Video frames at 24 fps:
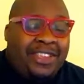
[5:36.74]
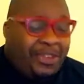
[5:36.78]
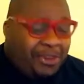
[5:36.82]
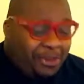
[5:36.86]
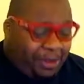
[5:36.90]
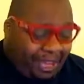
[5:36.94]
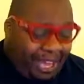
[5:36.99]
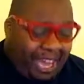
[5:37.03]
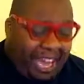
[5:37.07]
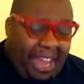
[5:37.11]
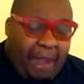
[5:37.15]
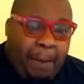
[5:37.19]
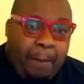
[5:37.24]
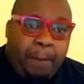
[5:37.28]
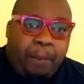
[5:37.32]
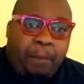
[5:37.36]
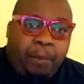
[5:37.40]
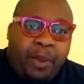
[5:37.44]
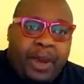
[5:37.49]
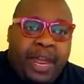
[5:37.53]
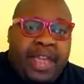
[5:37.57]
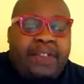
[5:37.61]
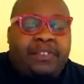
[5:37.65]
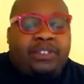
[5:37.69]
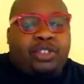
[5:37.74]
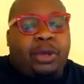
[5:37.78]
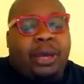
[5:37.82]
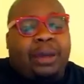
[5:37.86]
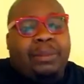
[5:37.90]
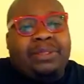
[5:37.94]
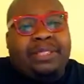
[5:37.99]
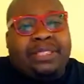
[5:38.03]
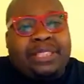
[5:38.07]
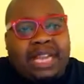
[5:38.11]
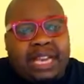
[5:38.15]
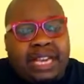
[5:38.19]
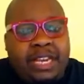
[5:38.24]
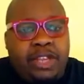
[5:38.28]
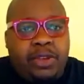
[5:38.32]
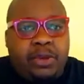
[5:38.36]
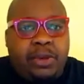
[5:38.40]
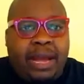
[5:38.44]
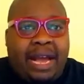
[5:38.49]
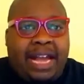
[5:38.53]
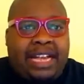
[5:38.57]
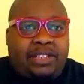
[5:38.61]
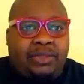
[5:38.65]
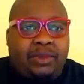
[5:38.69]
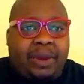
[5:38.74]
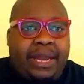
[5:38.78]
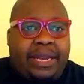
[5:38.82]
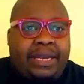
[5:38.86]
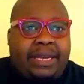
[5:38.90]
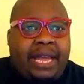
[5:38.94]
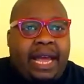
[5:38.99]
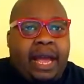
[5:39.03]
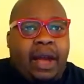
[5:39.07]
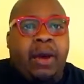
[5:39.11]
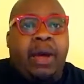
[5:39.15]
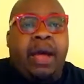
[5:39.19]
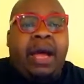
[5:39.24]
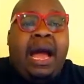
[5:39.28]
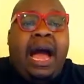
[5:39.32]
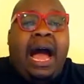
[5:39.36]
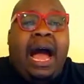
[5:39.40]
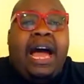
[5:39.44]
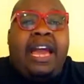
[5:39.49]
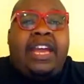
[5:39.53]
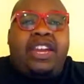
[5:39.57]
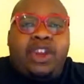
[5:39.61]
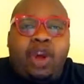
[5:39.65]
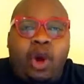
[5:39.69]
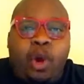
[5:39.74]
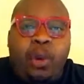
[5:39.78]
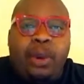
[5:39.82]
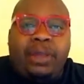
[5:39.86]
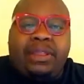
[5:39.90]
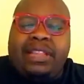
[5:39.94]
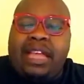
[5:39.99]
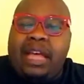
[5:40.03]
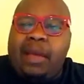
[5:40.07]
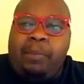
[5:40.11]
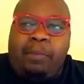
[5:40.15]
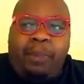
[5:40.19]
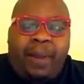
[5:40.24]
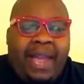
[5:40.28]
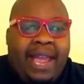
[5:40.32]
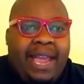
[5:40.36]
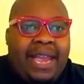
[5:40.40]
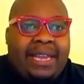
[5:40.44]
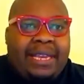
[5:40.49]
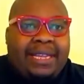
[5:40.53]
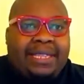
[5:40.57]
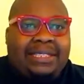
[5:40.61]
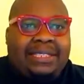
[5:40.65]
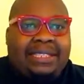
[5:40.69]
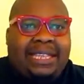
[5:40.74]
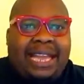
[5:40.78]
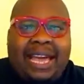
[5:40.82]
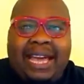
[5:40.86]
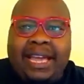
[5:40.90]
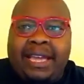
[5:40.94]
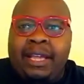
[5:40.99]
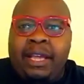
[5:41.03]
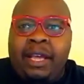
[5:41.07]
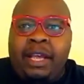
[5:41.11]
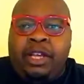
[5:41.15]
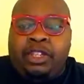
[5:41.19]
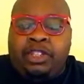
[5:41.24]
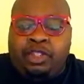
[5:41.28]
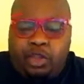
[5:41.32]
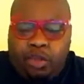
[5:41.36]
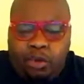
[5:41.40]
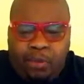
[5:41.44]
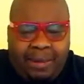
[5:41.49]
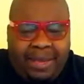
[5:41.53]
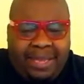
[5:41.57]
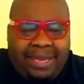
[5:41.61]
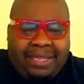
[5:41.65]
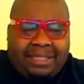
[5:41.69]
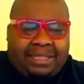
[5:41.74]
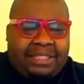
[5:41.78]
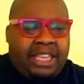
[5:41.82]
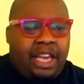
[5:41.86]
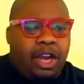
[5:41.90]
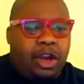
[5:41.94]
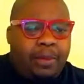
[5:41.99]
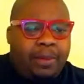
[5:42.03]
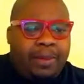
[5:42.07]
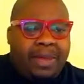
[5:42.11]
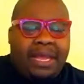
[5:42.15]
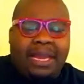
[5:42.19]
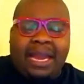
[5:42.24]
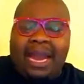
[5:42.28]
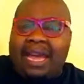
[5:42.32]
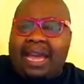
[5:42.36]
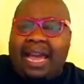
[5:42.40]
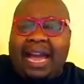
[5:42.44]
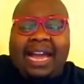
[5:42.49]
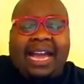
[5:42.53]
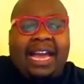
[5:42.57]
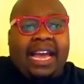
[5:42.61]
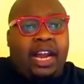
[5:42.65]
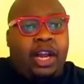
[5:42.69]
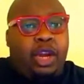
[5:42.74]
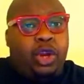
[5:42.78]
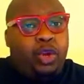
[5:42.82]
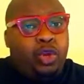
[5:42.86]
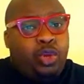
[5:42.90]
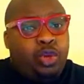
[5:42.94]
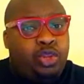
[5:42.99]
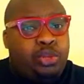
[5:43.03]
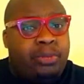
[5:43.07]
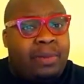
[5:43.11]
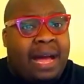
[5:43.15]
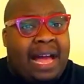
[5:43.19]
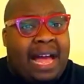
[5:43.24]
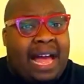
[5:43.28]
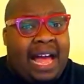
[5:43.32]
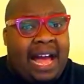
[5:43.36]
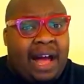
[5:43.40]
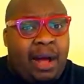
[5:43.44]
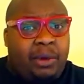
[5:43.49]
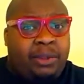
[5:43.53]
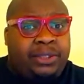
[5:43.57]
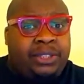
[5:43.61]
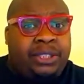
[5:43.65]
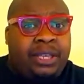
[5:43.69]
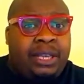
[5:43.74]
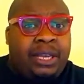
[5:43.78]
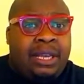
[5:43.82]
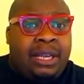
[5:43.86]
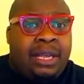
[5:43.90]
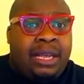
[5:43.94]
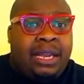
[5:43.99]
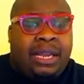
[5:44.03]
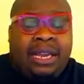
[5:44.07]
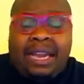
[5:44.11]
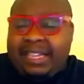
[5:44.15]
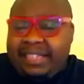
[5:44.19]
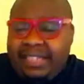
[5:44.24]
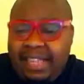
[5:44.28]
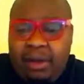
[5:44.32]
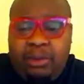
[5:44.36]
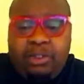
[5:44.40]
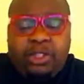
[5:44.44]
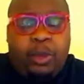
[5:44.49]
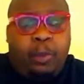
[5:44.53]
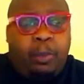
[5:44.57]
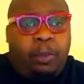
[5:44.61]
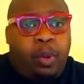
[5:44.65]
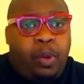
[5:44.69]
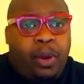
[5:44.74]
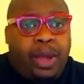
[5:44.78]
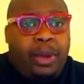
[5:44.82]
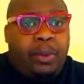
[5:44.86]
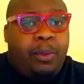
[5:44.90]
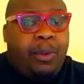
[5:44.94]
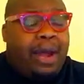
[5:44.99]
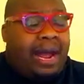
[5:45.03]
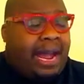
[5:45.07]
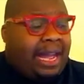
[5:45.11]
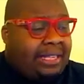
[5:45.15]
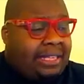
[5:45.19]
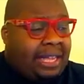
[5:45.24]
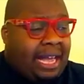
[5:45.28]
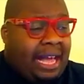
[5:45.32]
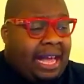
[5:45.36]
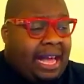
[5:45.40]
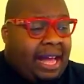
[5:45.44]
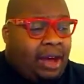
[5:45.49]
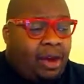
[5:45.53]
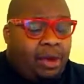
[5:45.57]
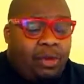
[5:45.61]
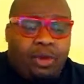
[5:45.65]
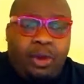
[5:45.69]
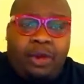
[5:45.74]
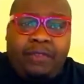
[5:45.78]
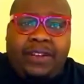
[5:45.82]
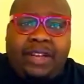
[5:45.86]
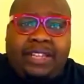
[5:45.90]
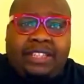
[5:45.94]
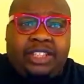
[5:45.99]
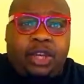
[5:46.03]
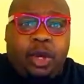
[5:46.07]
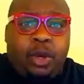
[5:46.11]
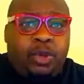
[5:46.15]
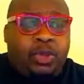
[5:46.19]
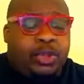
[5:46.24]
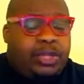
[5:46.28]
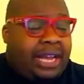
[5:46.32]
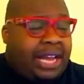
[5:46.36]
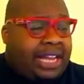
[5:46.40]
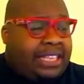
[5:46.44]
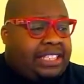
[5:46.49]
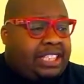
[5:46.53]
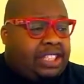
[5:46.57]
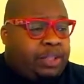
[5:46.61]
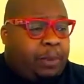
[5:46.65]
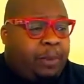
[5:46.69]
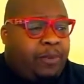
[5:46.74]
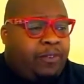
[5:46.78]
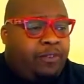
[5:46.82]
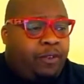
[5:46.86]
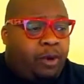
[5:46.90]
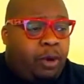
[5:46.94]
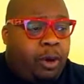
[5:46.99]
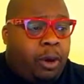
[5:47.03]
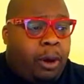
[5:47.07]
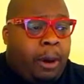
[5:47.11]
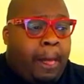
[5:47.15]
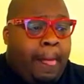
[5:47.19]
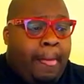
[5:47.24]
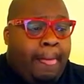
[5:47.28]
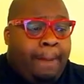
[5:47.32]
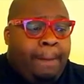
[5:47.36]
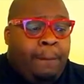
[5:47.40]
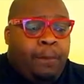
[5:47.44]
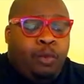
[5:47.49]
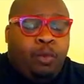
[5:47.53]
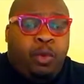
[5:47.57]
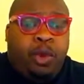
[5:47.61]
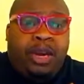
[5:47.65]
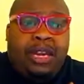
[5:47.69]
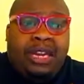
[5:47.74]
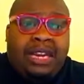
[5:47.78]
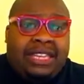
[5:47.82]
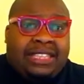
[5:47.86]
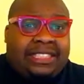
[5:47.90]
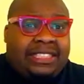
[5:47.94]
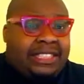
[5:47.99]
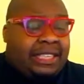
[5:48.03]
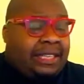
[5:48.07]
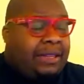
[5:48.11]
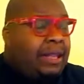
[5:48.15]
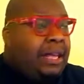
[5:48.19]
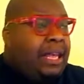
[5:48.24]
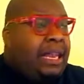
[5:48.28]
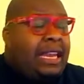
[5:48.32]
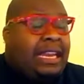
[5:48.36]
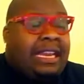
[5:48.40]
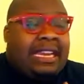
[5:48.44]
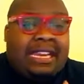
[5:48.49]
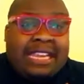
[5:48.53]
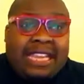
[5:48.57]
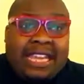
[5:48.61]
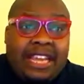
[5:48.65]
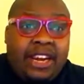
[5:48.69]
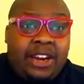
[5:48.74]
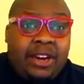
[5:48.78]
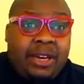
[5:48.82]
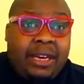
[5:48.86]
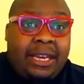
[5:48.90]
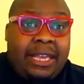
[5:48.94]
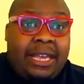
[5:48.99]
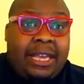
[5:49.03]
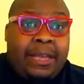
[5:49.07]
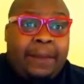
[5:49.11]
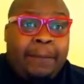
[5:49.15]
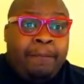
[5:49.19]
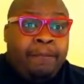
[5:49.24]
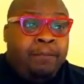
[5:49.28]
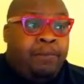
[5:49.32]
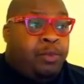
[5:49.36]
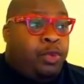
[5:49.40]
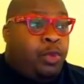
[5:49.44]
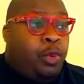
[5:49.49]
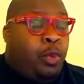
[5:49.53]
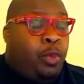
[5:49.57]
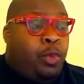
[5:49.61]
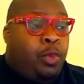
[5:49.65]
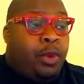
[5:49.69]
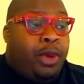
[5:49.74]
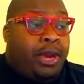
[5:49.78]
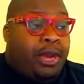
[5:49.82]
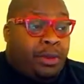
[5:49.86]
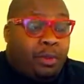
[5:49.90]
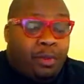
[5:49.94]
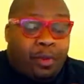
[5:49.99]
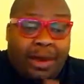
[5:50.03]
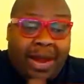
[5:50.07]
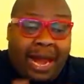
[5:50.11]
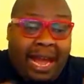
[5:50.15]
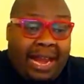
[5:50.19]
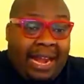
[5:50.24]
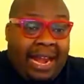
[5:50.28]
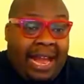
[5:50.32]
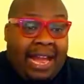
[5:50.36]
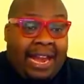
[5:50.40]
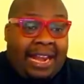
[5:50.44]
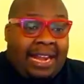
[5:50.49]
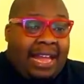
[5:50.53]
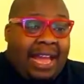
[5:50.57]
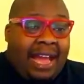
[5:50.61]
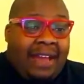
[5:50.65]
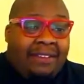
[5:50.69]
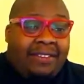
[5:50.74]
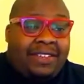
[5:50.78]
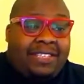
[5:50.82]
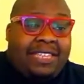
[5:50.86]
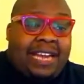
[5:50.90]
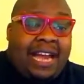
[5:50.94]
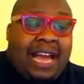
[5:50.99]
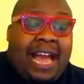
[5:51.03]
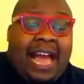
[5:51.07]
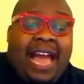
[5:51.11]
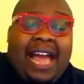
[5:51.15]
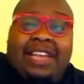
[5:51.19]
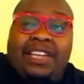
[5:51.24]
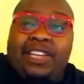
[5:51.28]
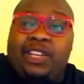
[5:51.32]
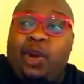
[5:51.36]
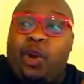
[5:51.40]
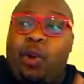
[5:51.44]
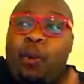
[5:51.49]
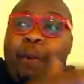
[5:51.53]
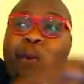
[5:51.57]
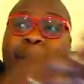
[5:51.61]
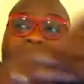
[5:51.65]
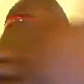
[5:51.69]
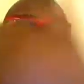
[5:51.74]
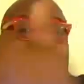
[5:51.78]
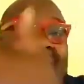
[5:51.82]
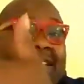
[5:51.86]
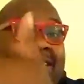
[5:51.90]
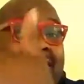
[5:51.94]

can't breathe. So I'm telling you guys right now, I know what that pain is like. So you mean to tell me like I gotta lose my house? Like, that was a point where I don't know if I told you guys this before, where, listen, literally when I didn't have a job, I had to go back